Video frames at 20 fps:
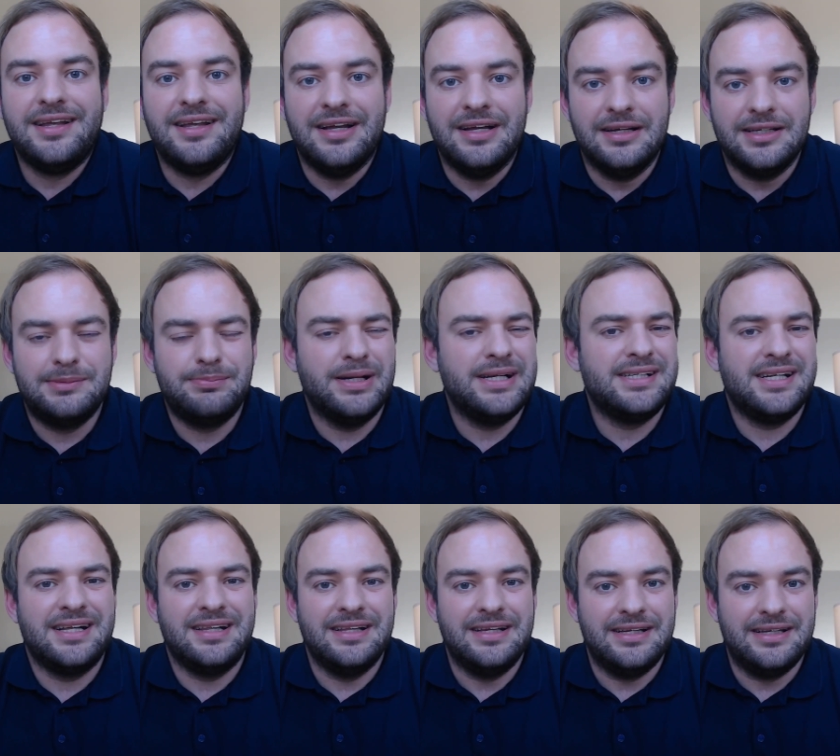It's
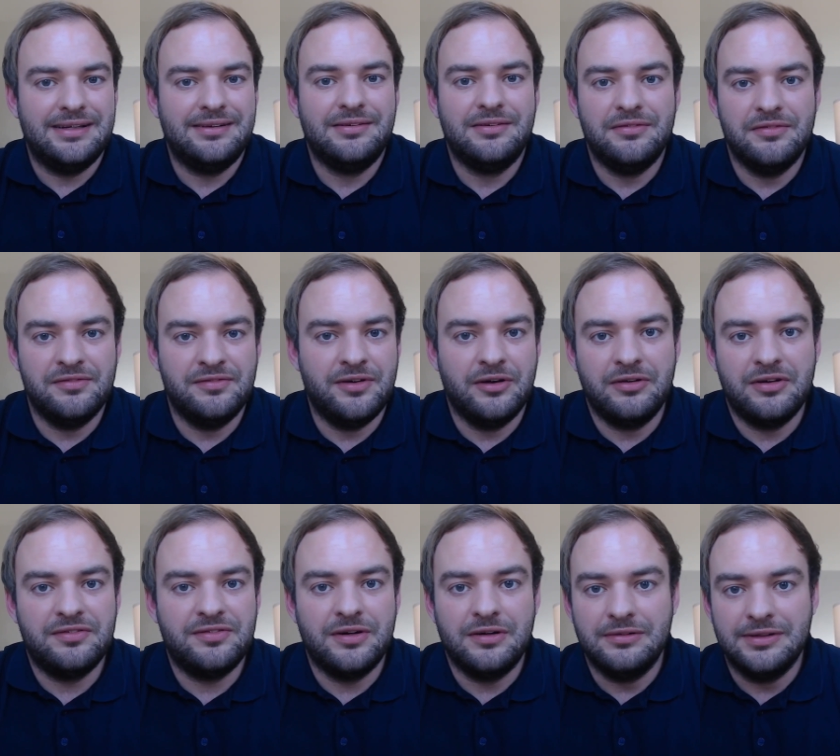basically
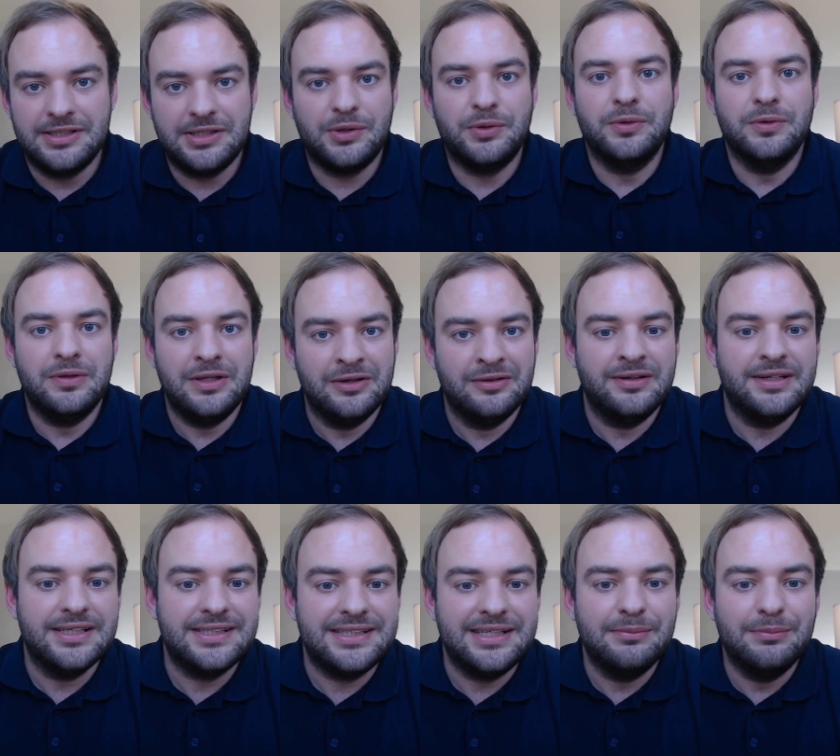Vodafone's cool
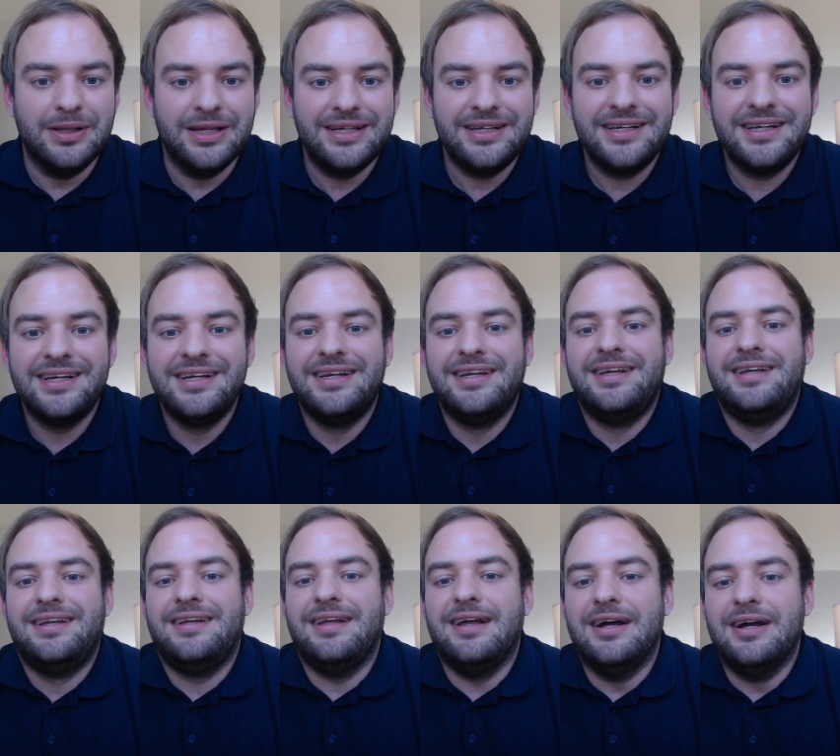younger sibling.
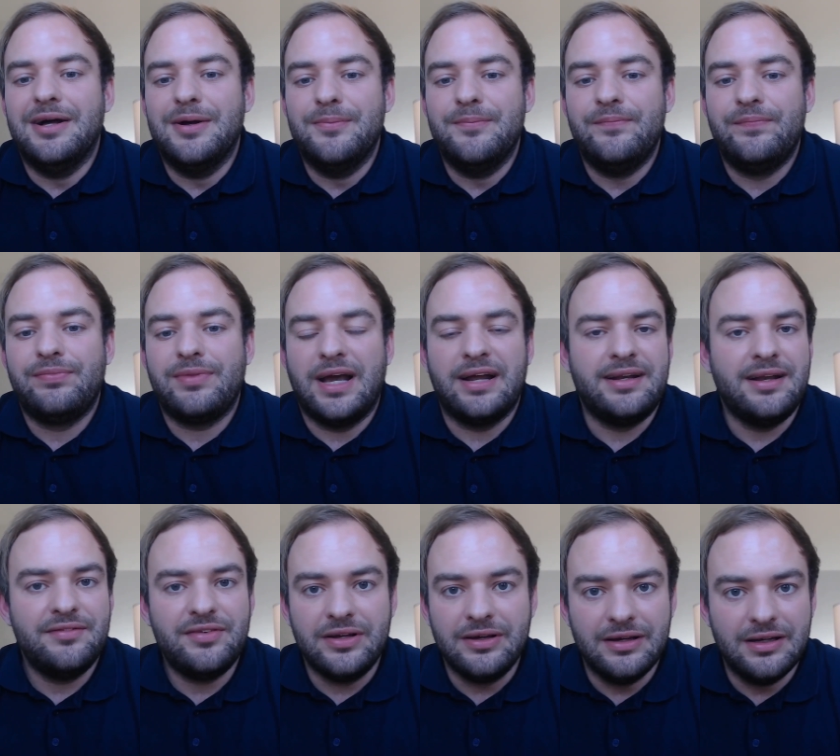I'd
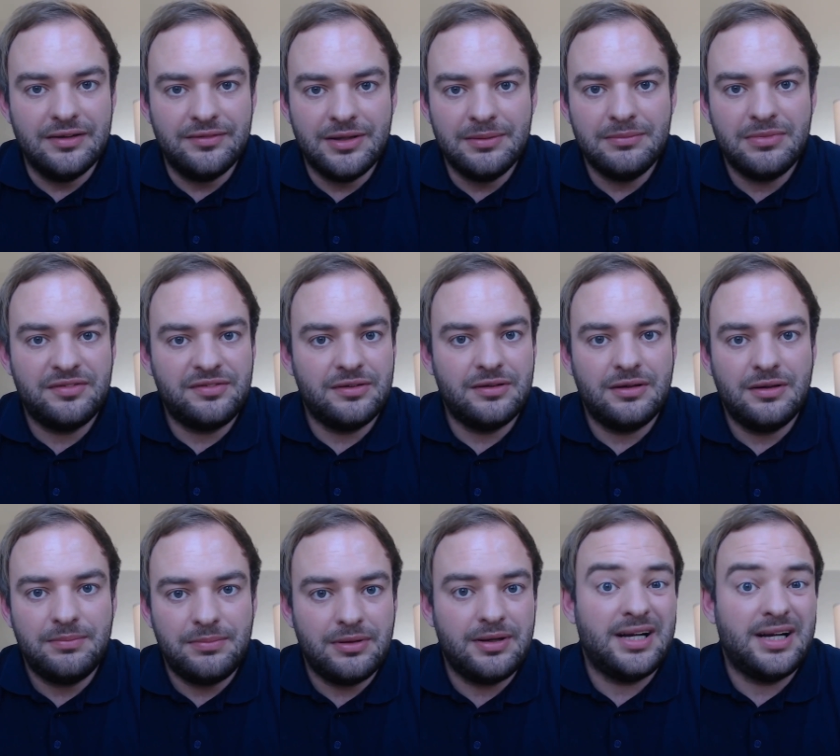never heard of them
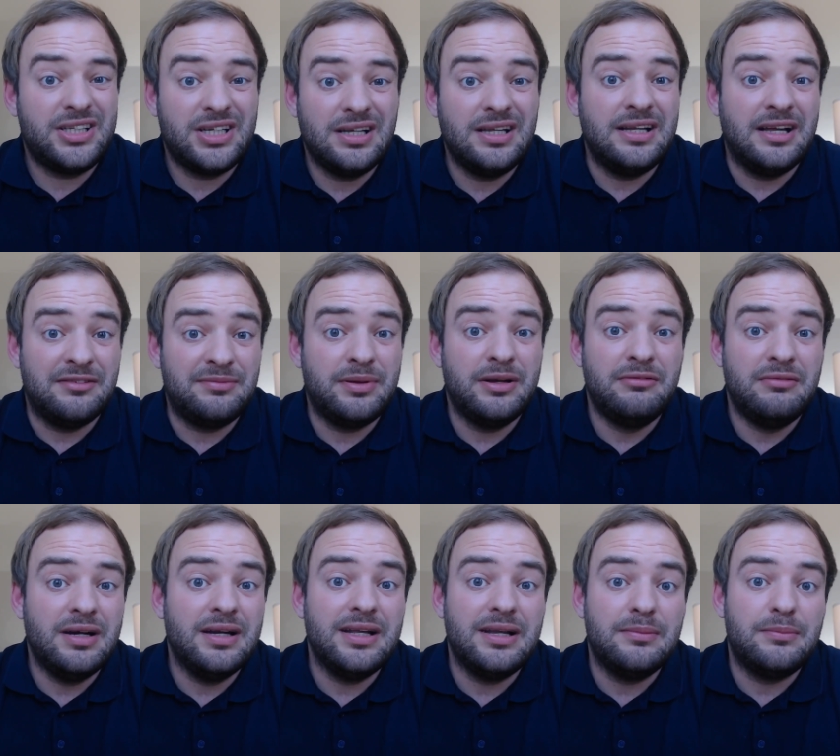before, but actually I've been
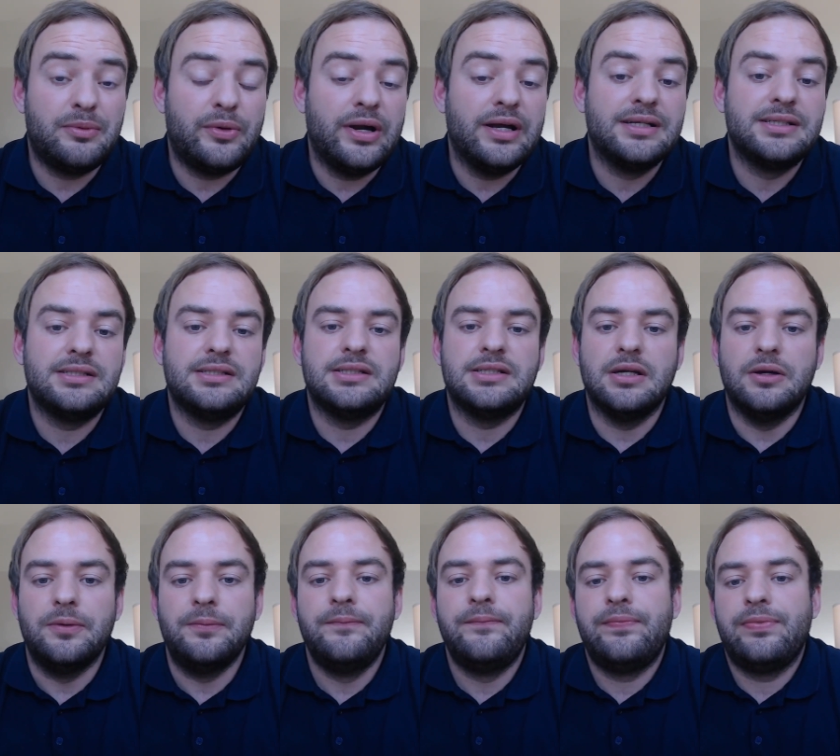really impressed. So